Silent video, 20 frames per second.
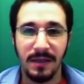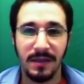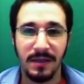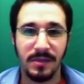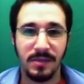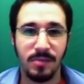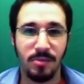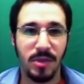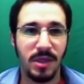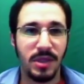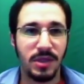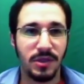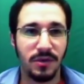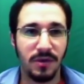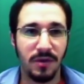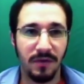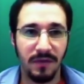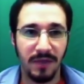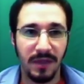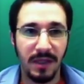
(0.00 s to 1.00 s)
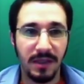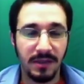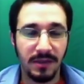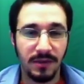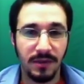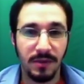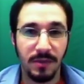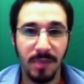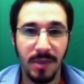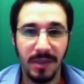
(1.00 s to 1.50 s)
this picture of the
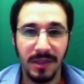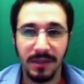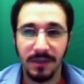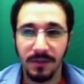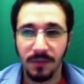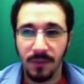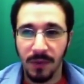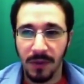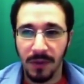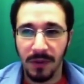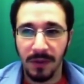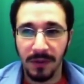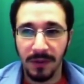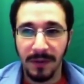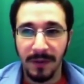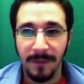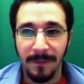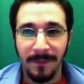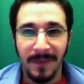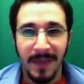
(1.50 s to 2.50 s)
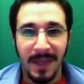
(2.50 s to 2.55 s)
interdependent world,